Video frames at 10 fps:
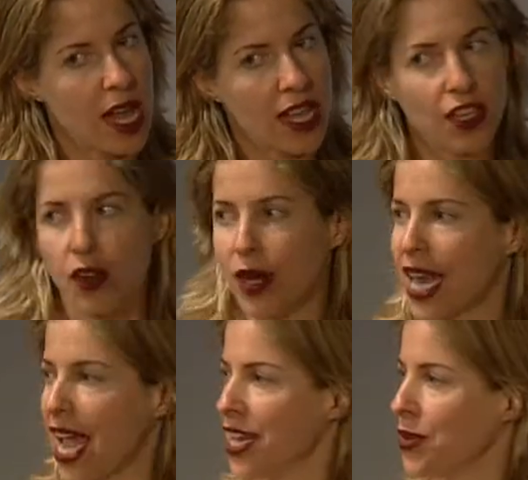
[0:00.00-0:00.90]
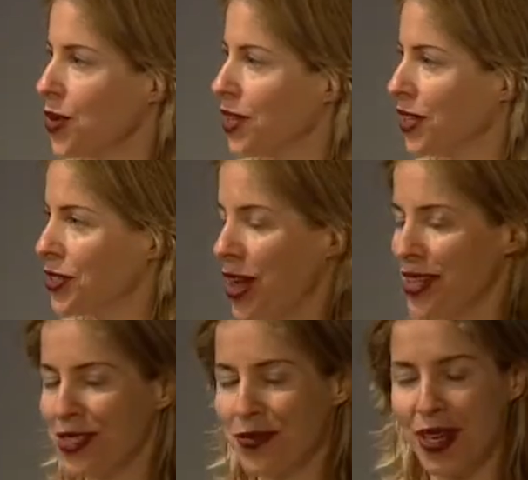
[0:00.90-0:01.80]
You know, and anyone that
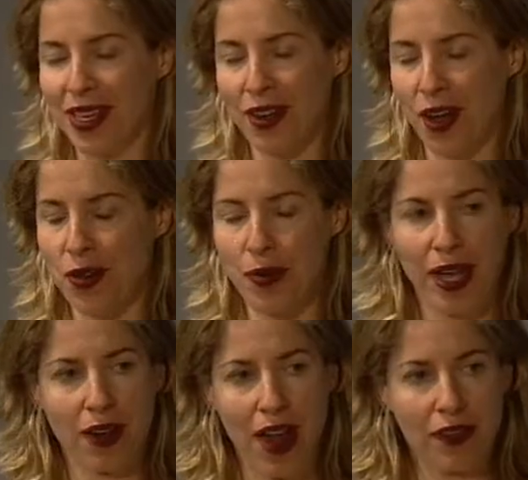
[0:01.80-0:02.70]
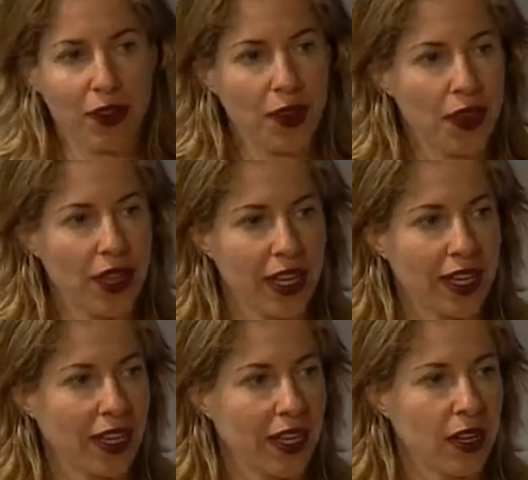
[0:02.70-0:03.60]
tries to make an autobiographical
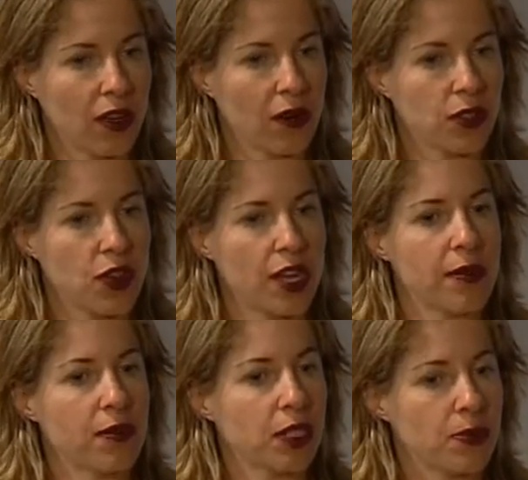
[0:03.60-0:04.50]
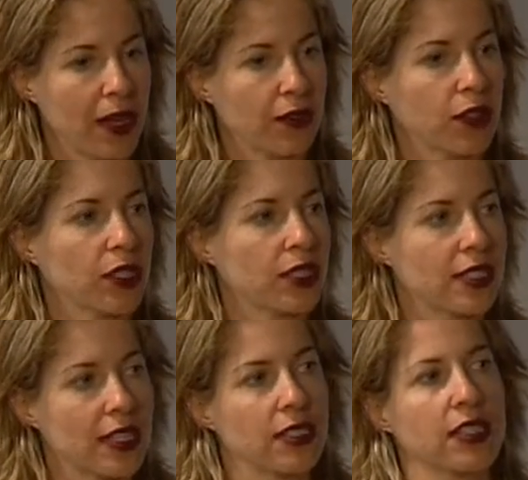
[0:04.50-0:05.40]
thing, you know, I was trying to be respectful and
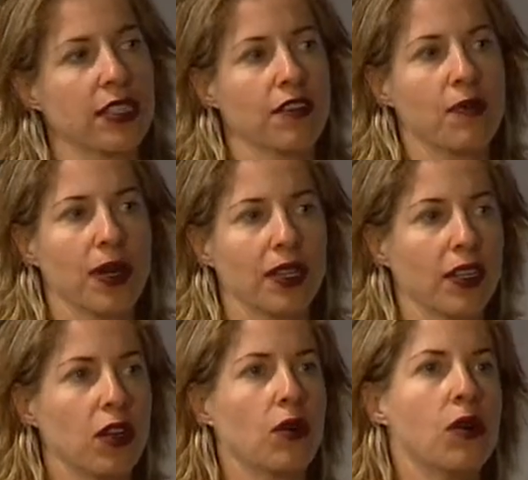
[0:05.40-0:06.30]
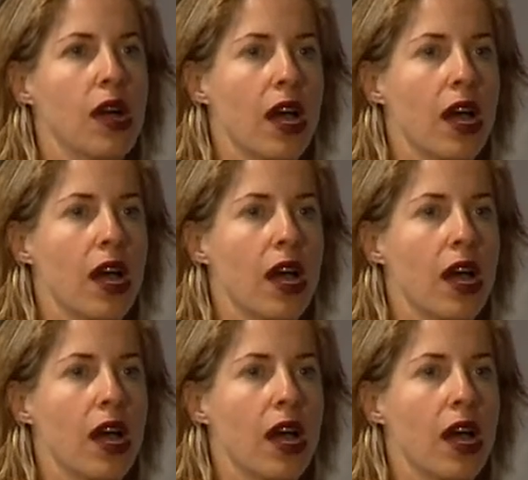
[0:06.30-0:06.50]
sensitive. But, you know,